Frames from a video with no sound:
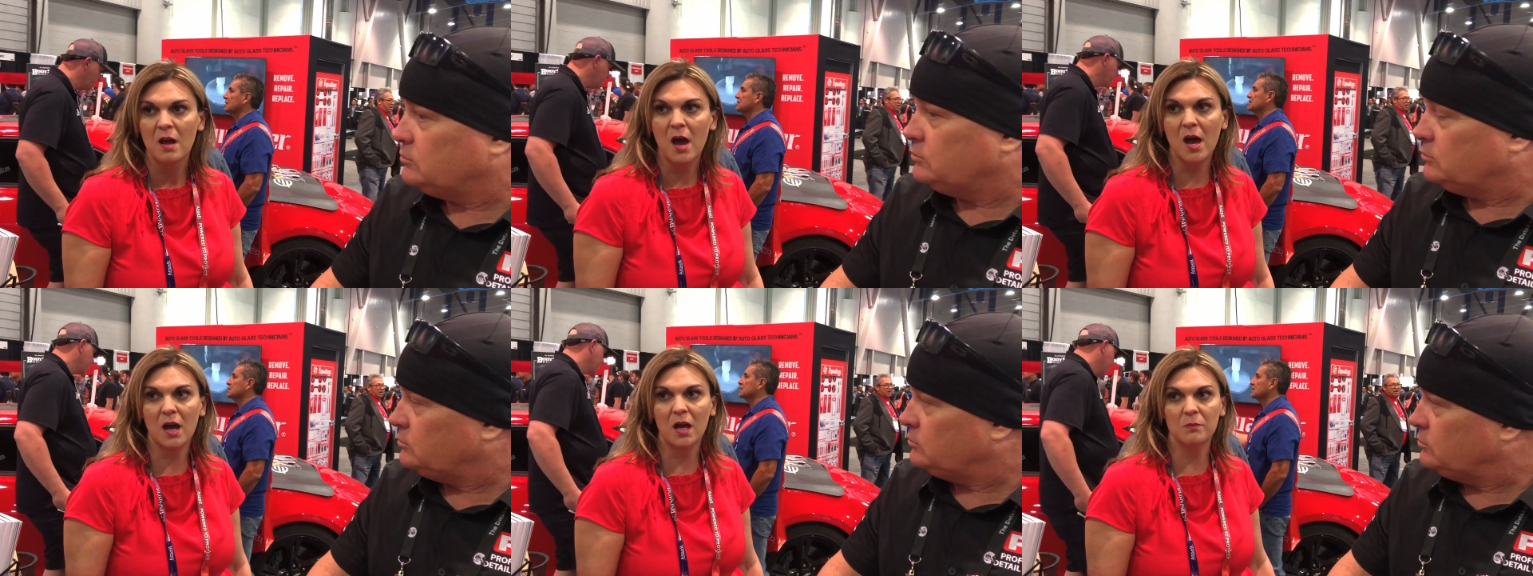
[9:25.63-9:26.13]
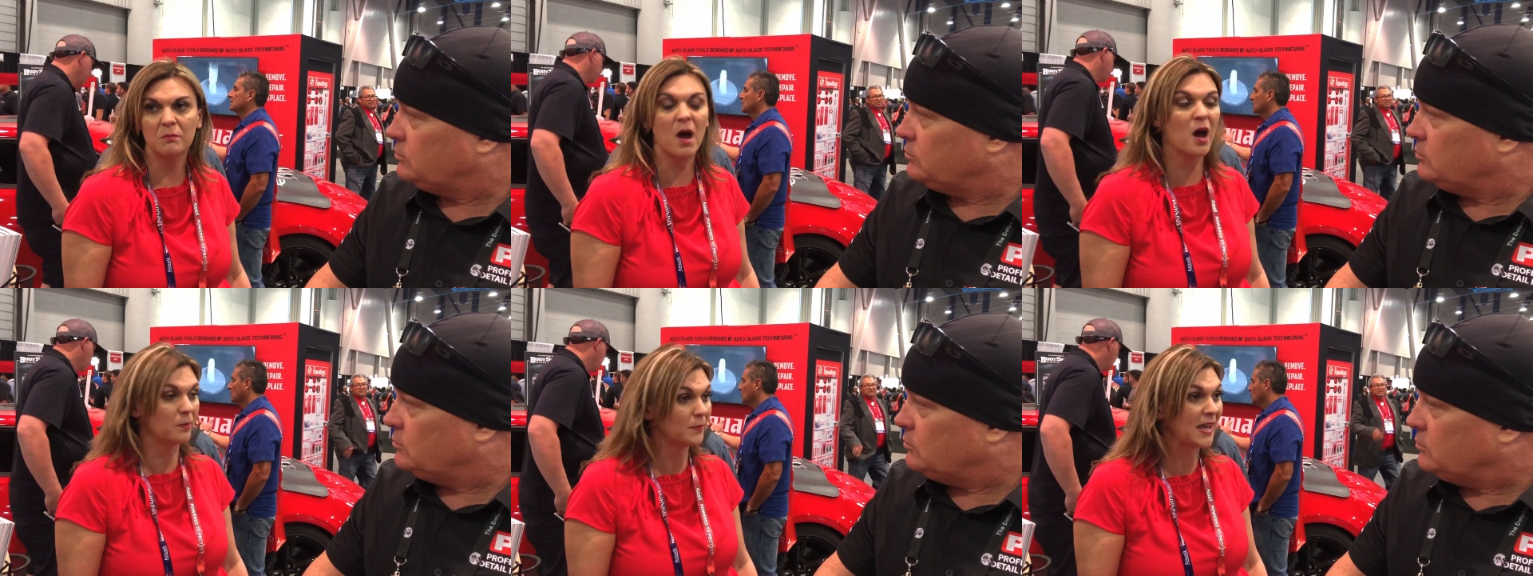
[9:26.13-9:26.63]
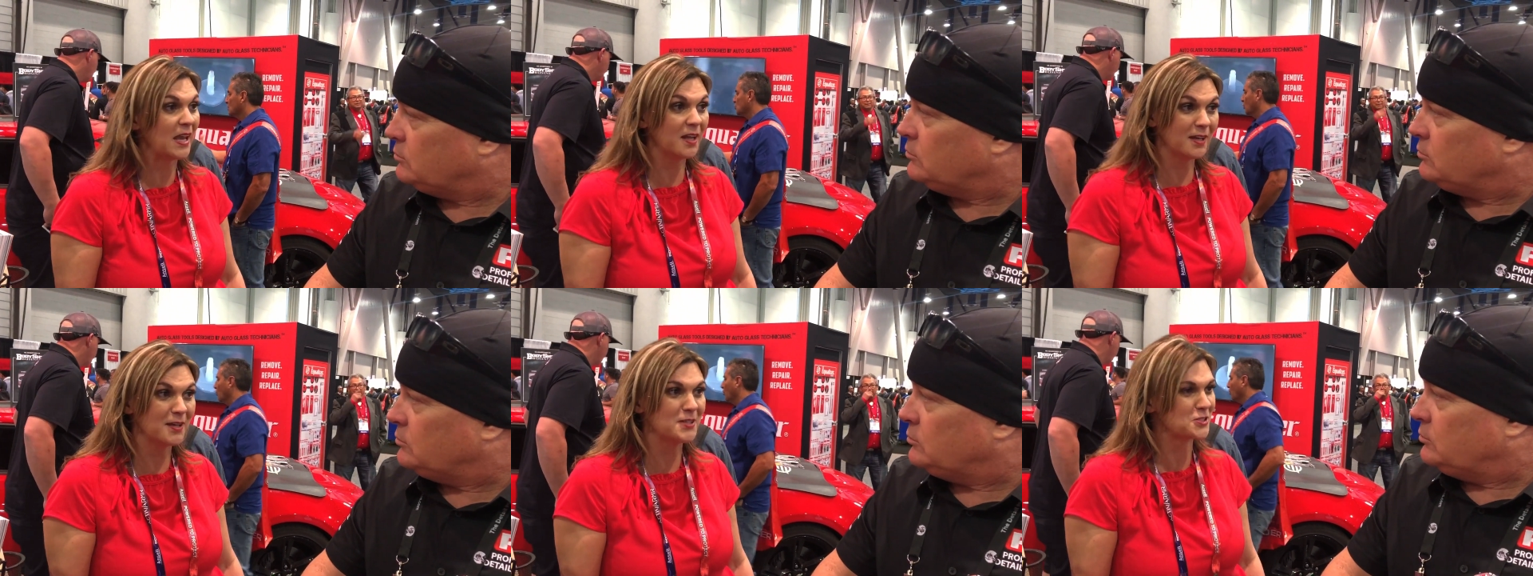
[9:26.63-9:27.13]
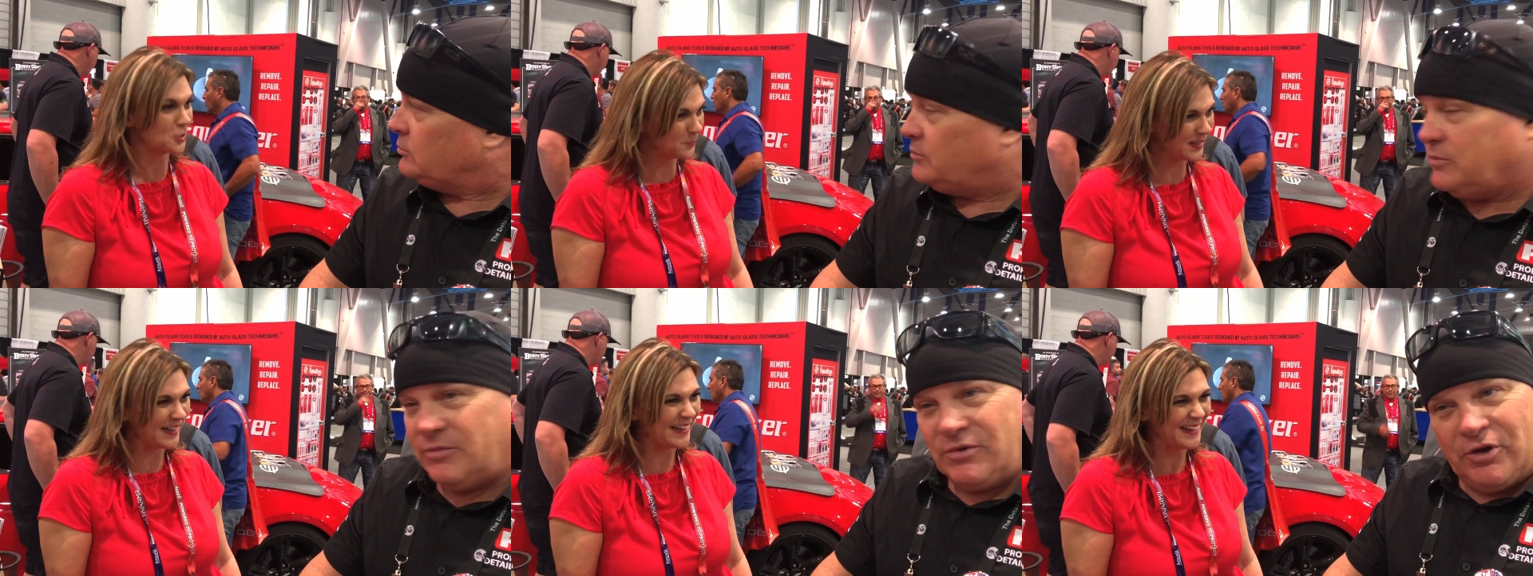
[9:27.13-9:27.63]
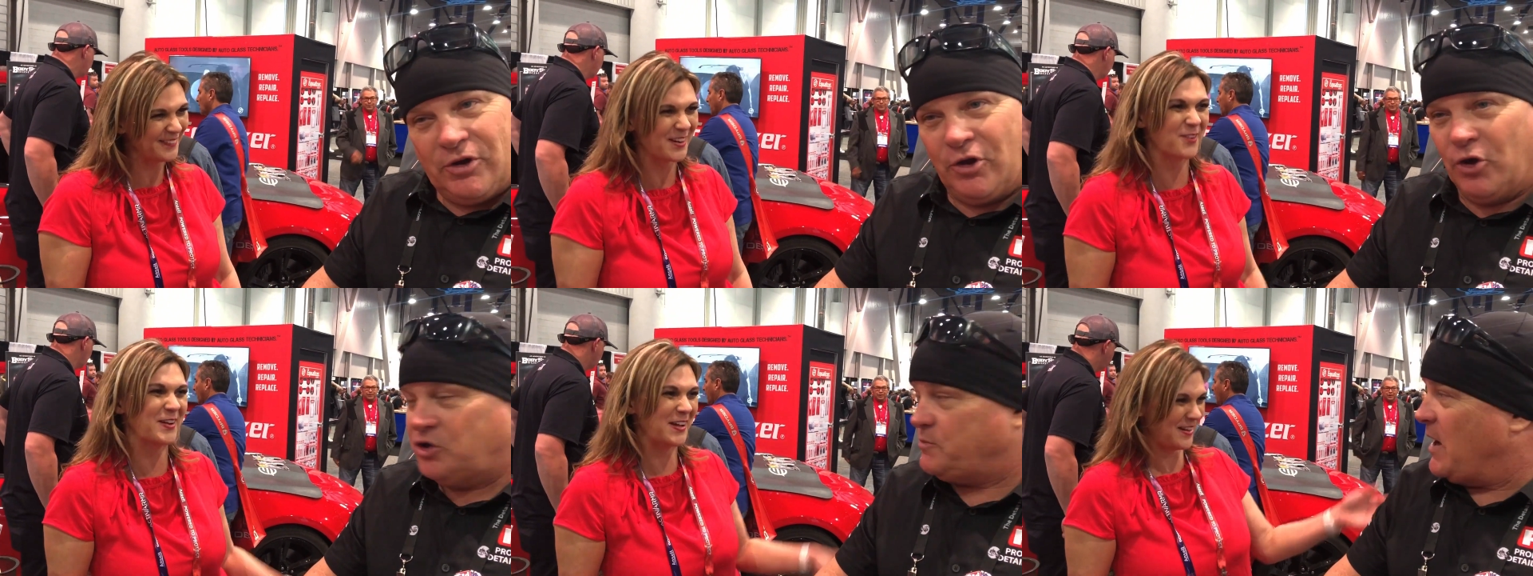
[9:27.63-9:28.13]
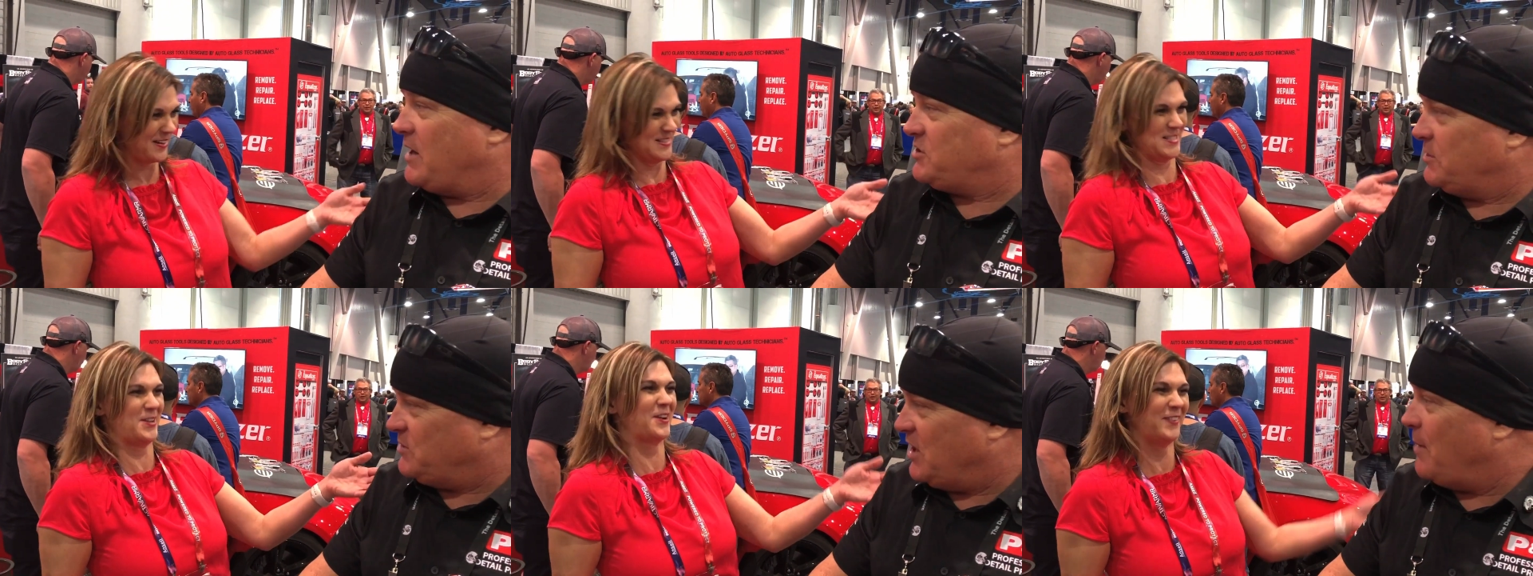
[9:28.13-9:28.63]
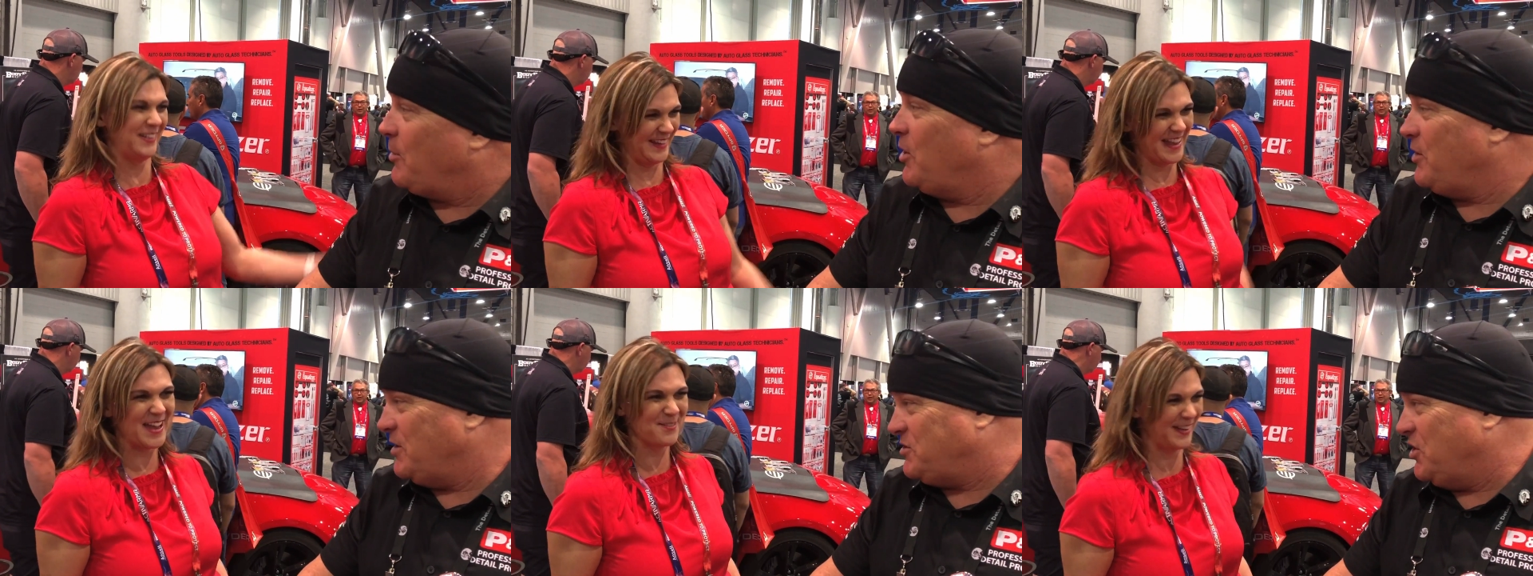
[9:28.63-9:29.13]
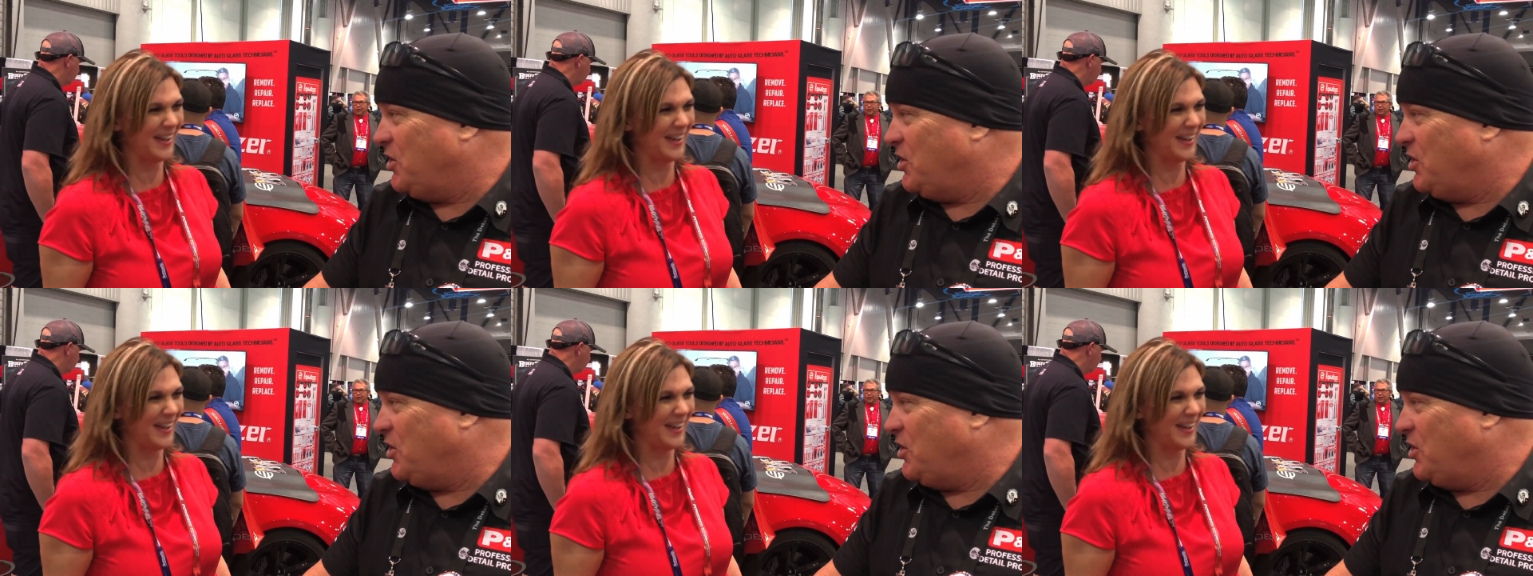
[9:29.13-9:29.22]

Speaker 1: Um, Automechanika in Germany. Huge back September, that's it.